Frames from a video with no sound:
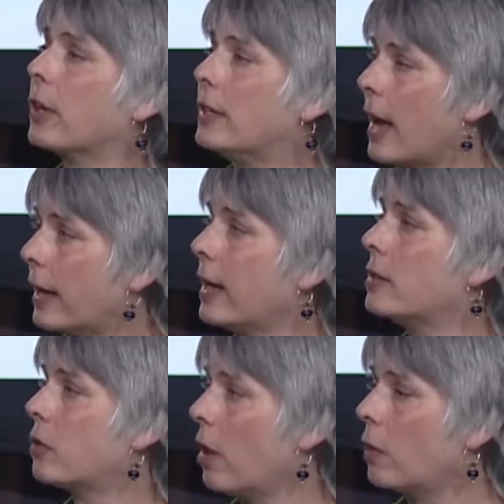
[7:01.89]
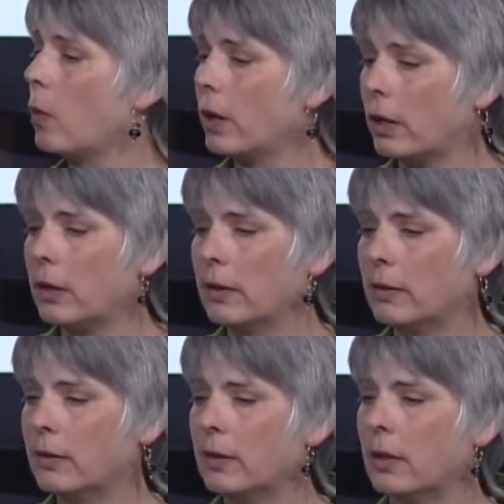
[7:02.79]
a decades-long work,
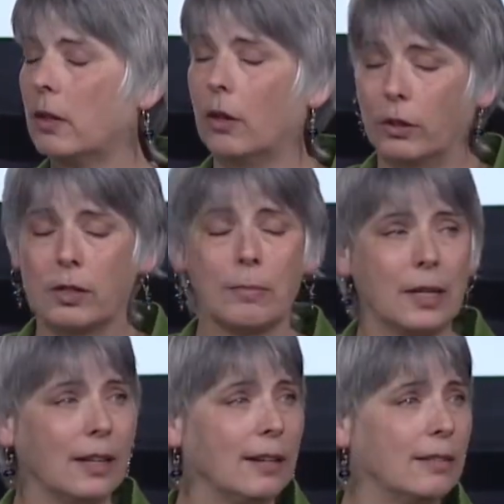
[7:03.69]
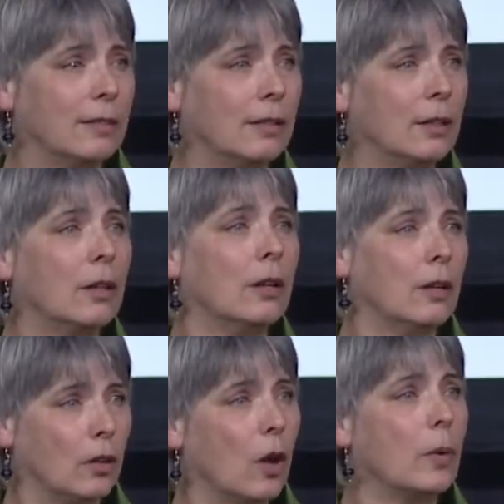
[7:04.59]
ultimately,
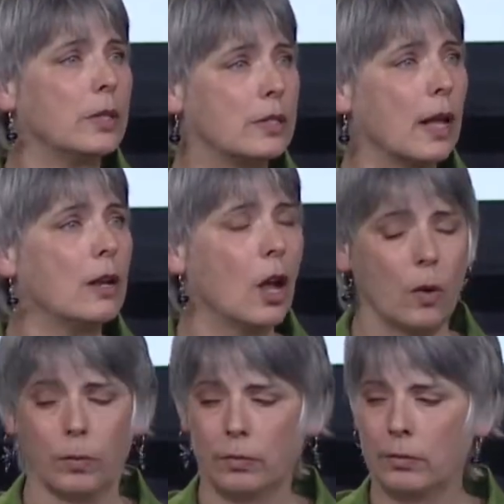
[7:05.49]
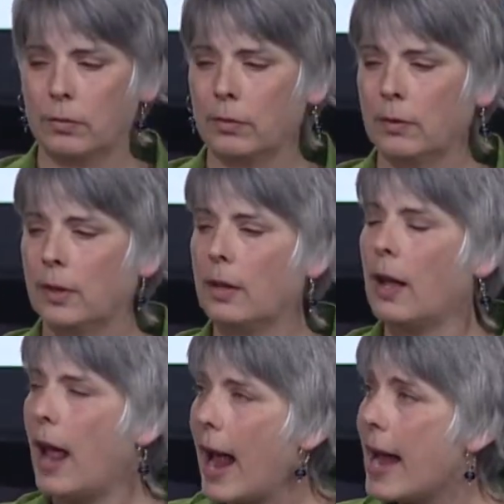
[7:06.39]
no one said no.
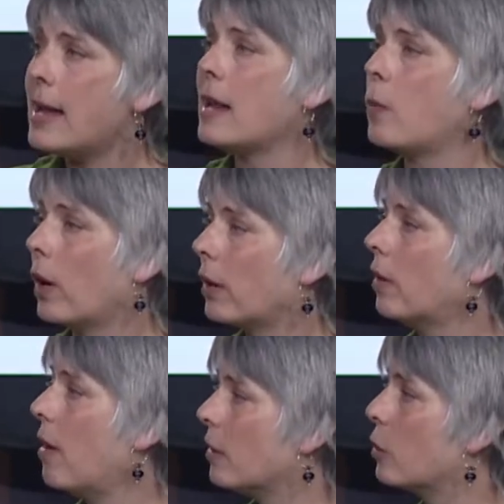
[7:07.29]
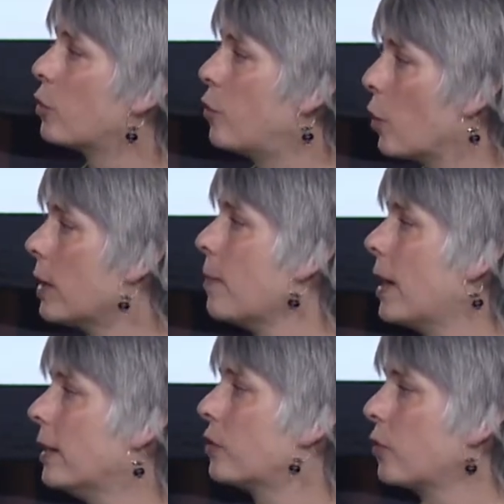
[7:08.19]
Anywhere along those 40
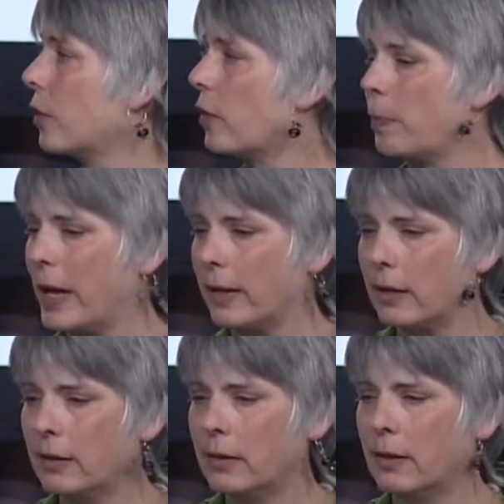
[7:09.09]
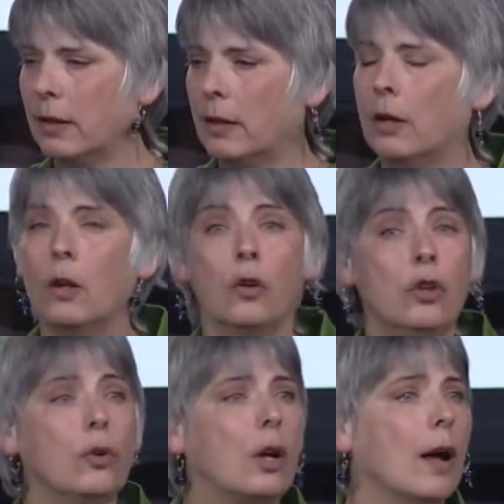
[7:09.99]
miles of riverbank,
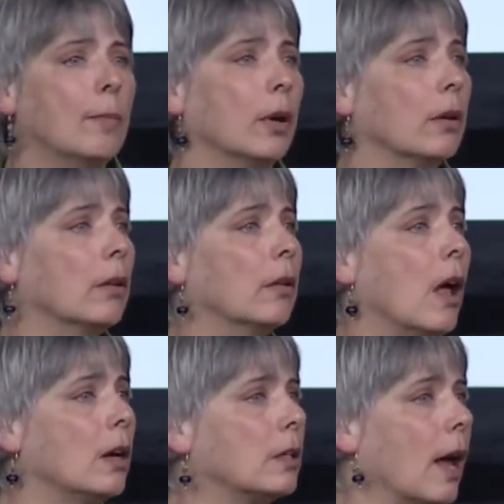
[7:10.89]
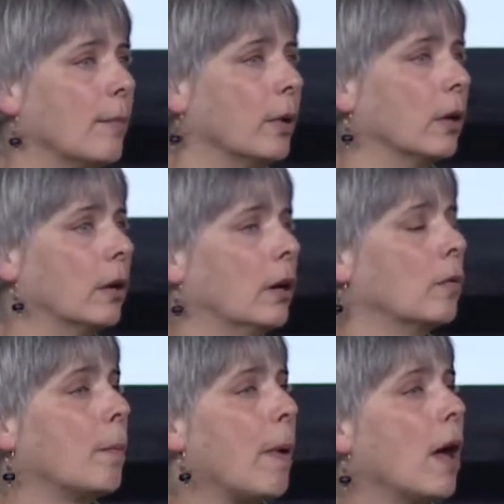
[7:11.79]
newcomer, long-timer,
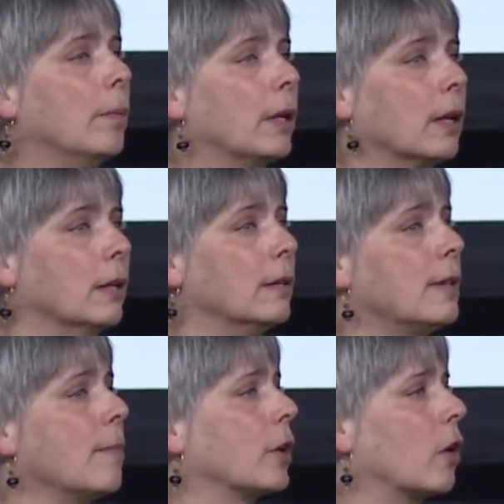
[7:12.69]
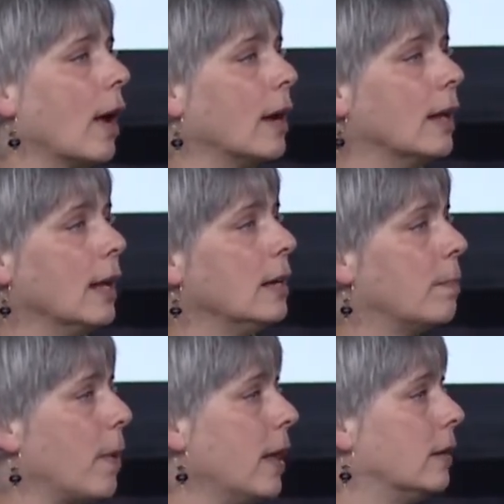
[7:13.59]
Republican, Democrat,
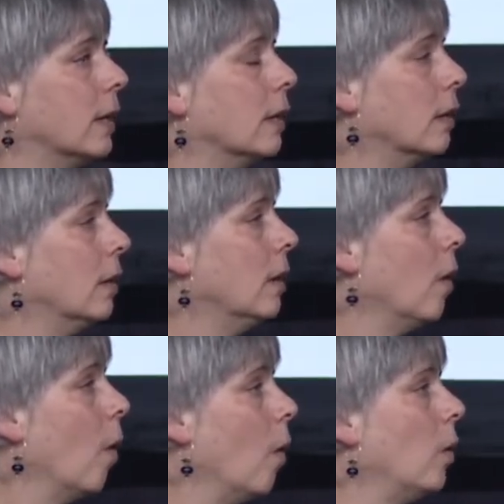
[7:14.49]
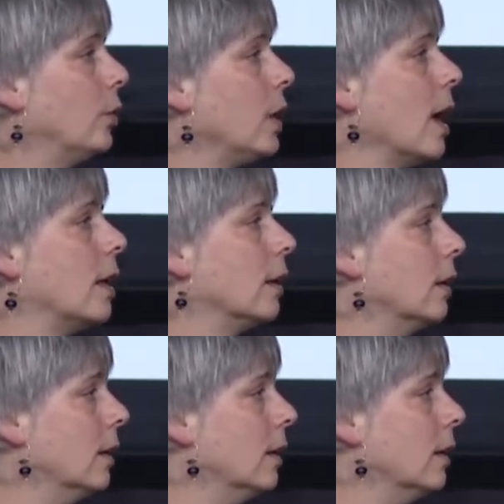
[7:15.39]
independent, old, young,